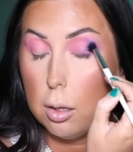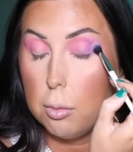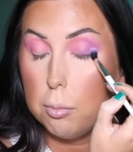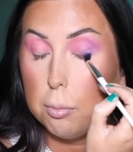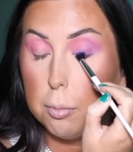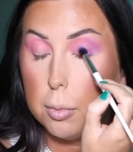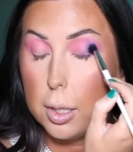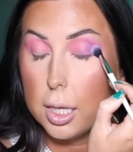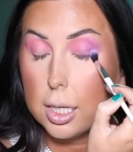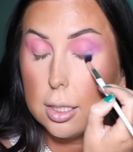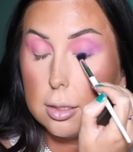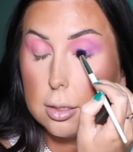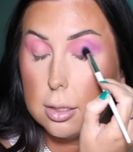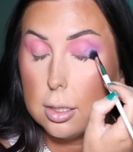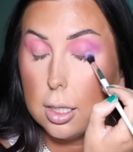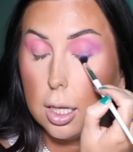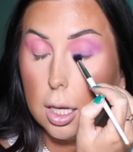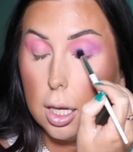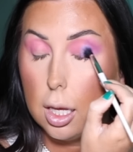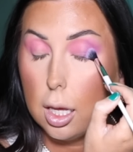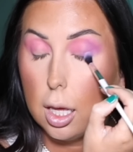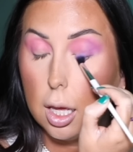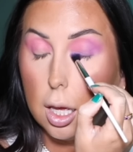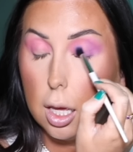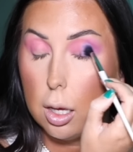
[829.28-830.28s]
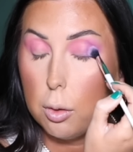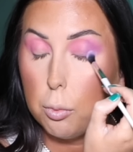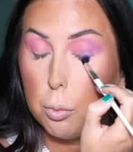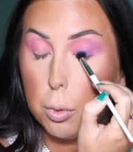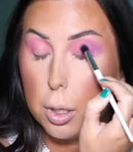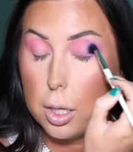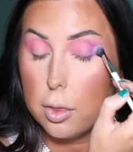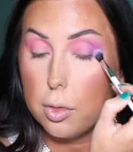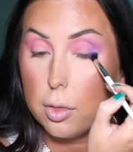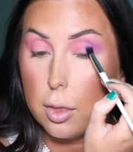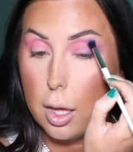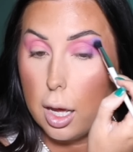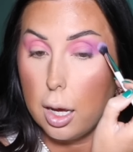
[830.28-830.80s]
Mixing it
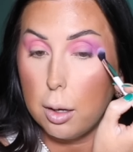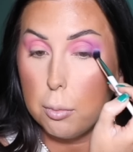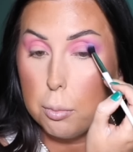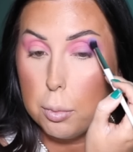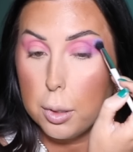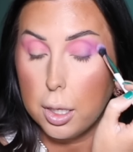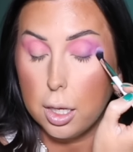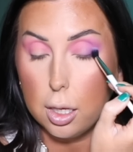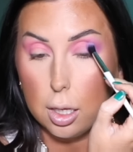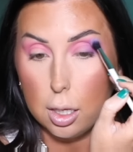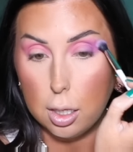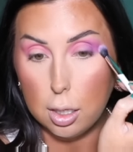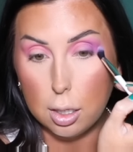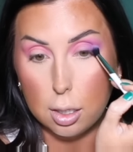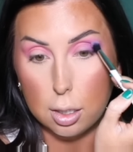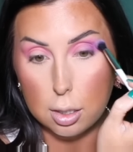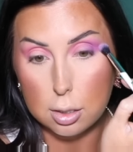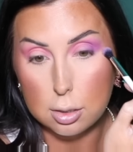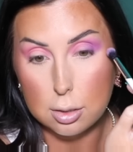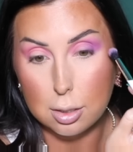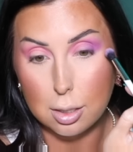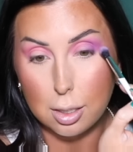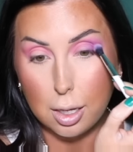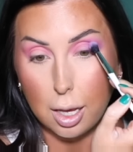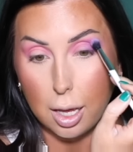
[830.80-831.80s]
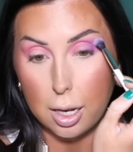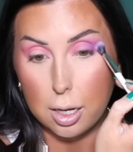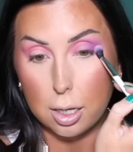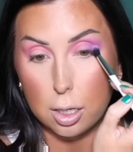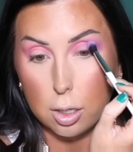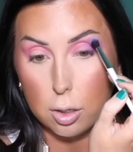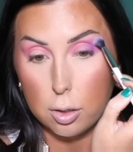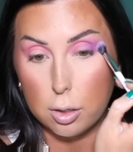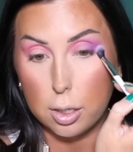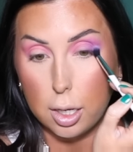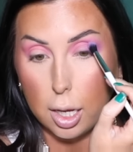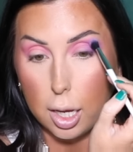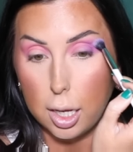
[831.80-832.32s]
with that pink to kind
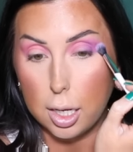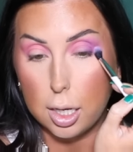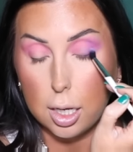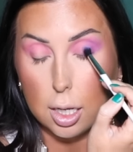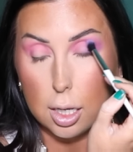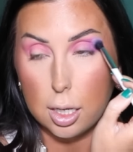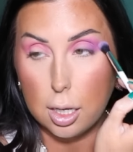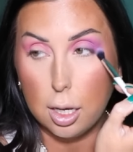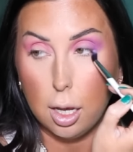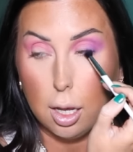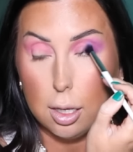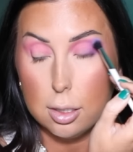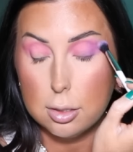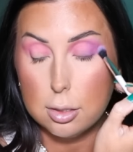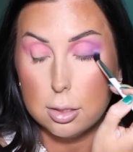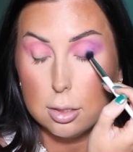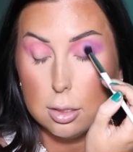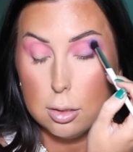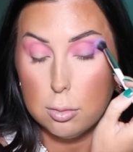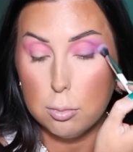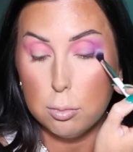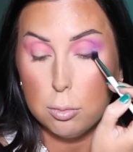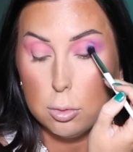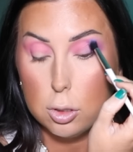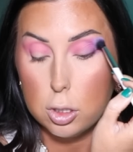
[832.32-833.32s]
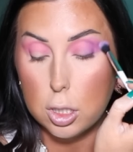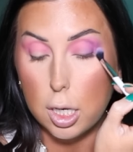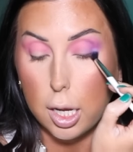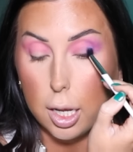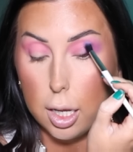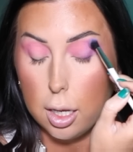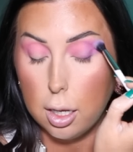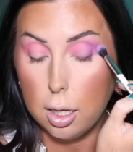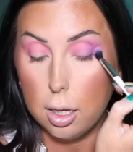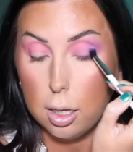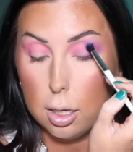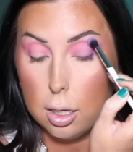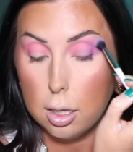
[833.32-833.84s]
of create a custom
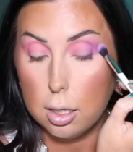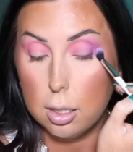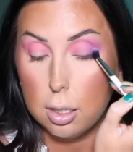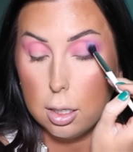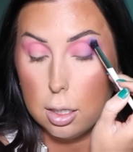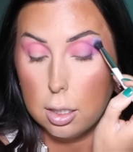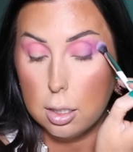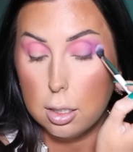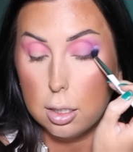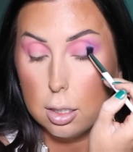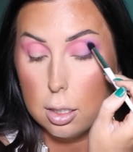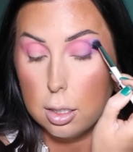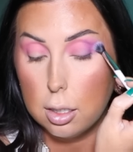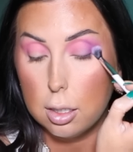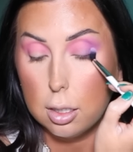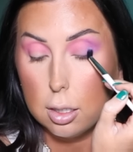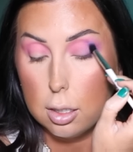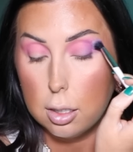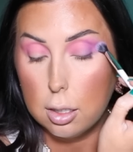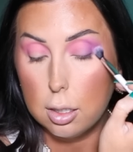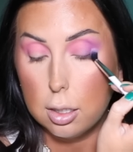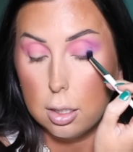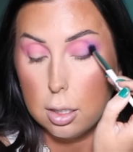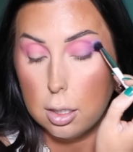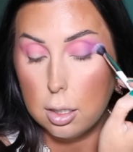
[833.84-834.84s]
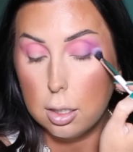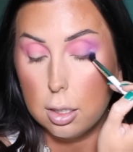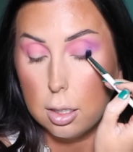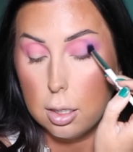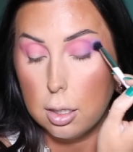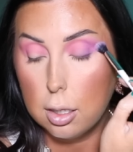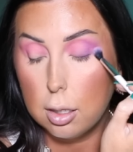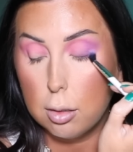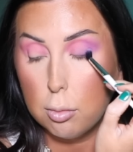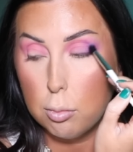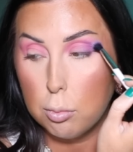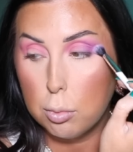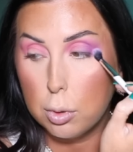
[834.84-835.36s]
shade
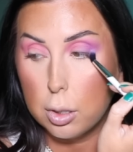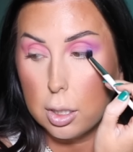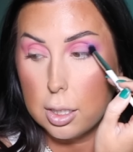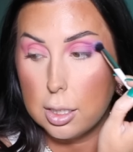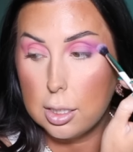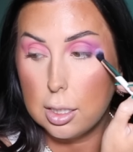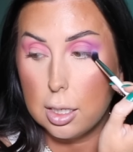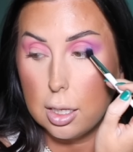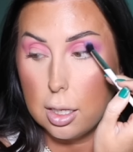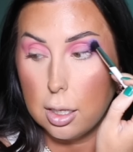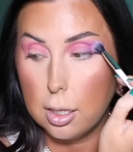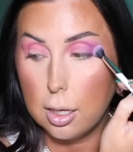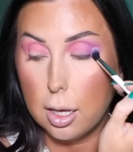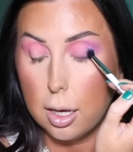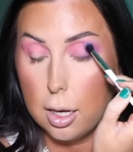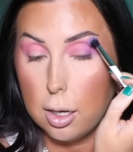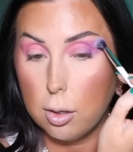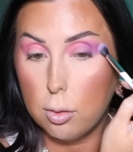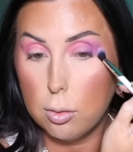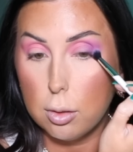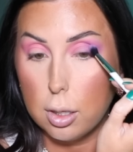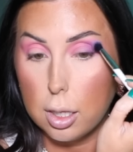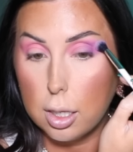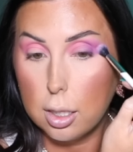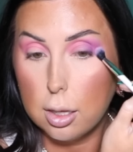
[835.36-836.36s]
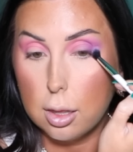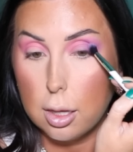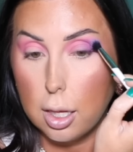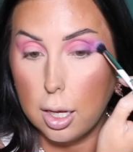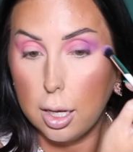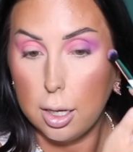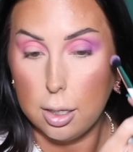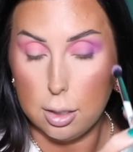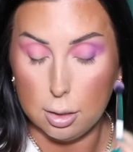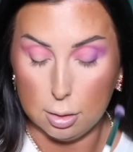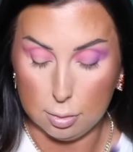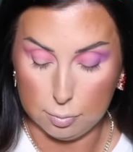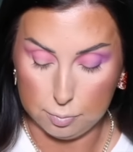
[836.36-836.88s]
and blending out like
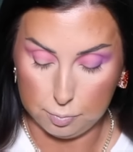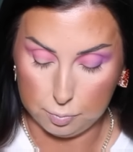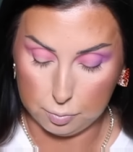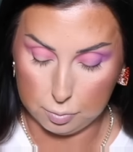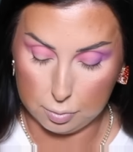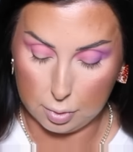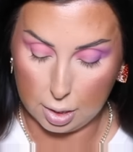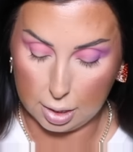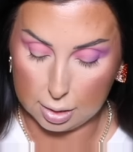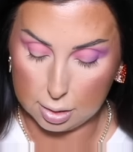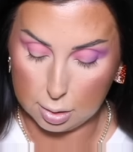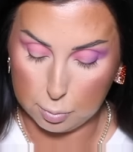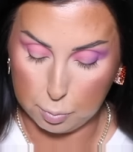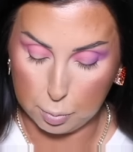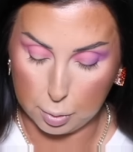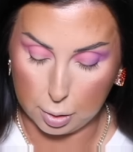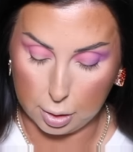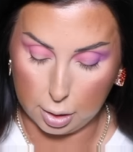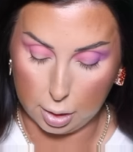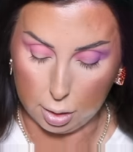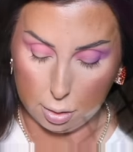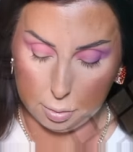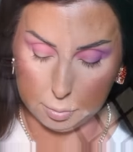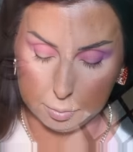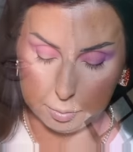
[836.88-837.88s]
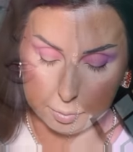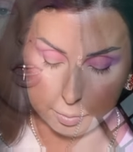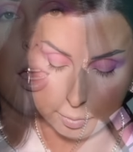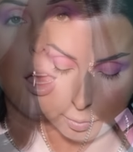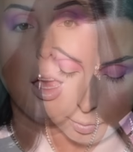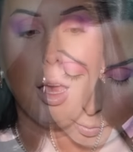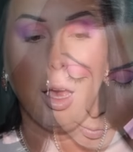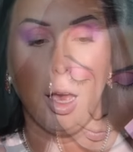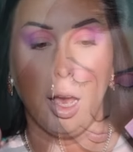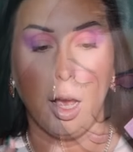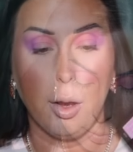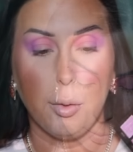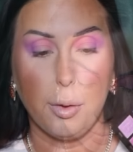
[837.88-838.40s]
that. That's pretty.
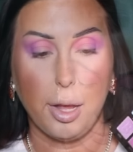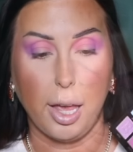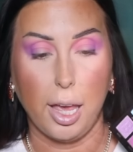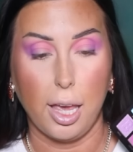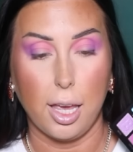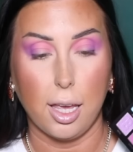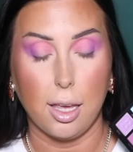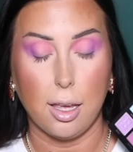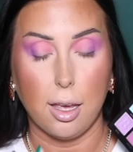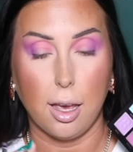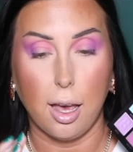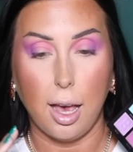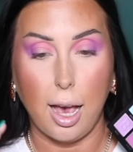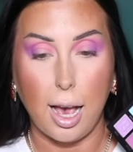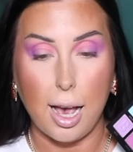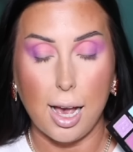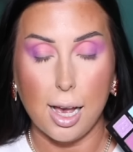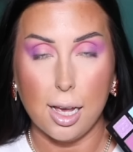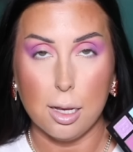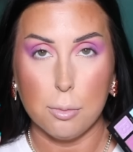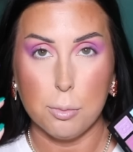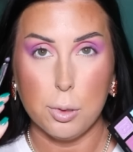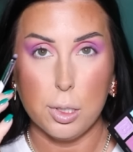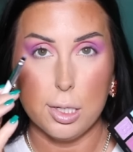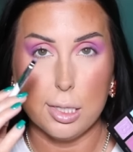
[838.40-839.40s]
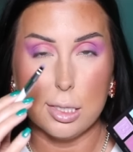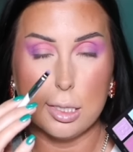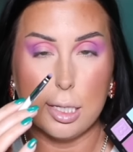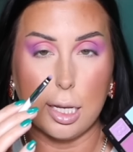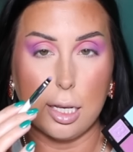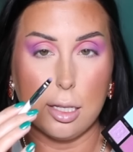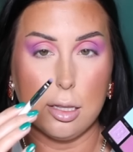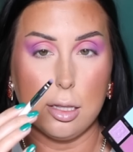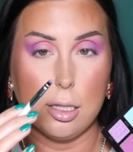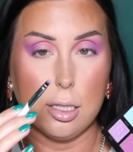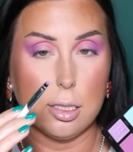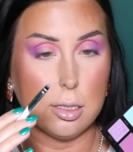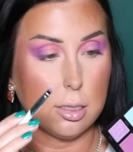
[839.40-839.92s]
Okay, I'm going to
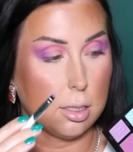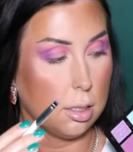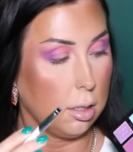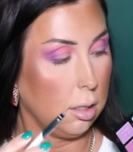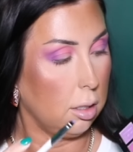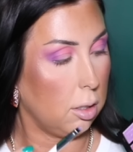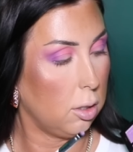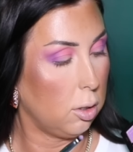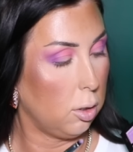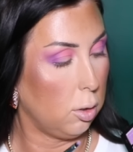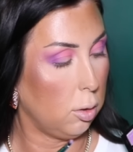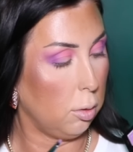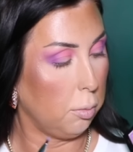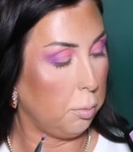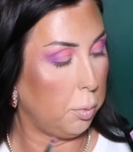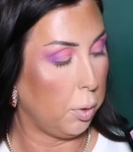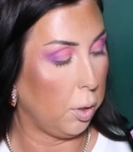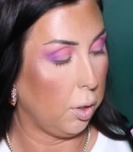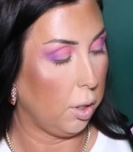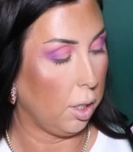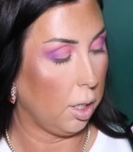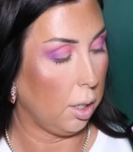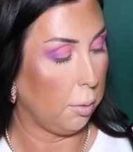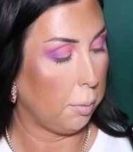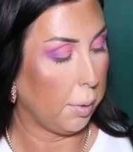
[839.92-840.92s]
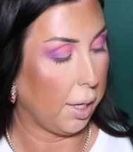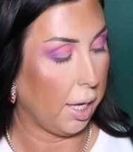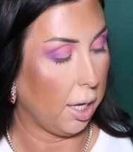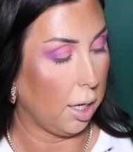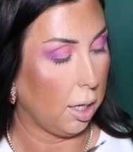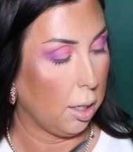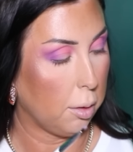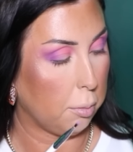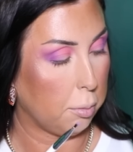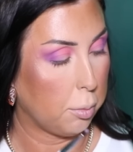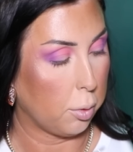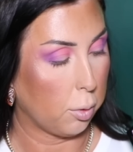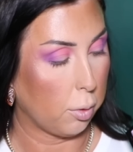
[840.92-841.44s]
take this little Beauty
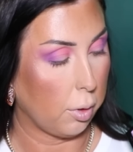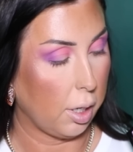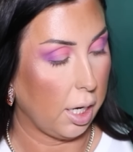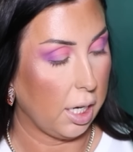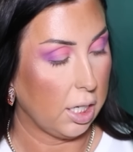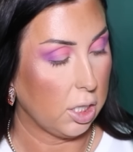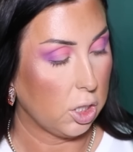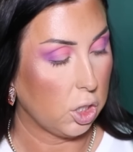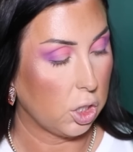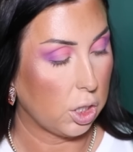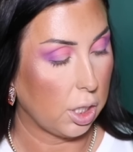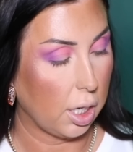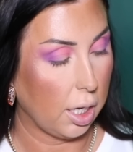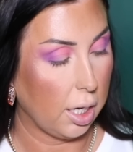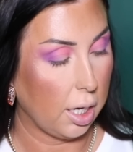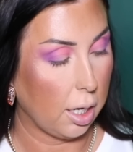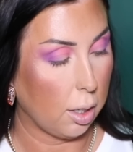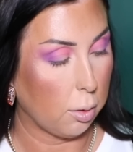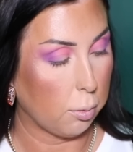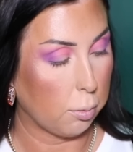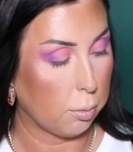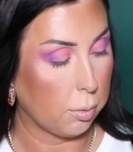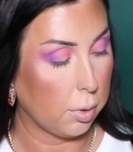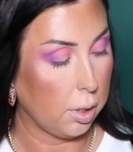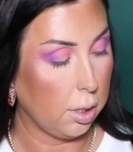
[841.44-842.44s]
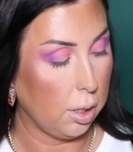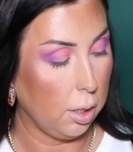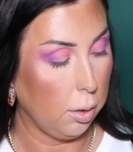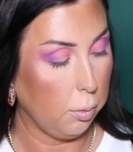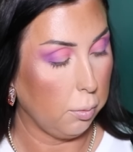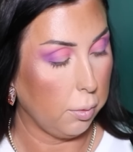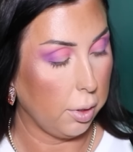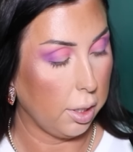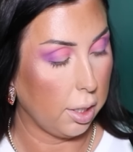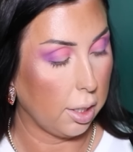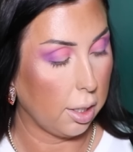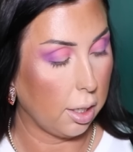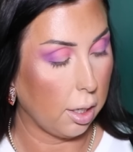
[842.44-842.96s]
Bay brush and I really
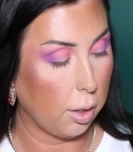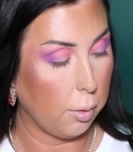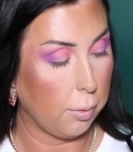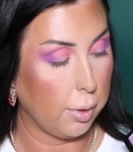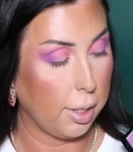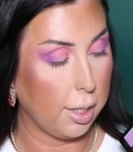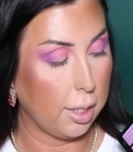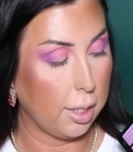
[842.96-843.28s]
want to go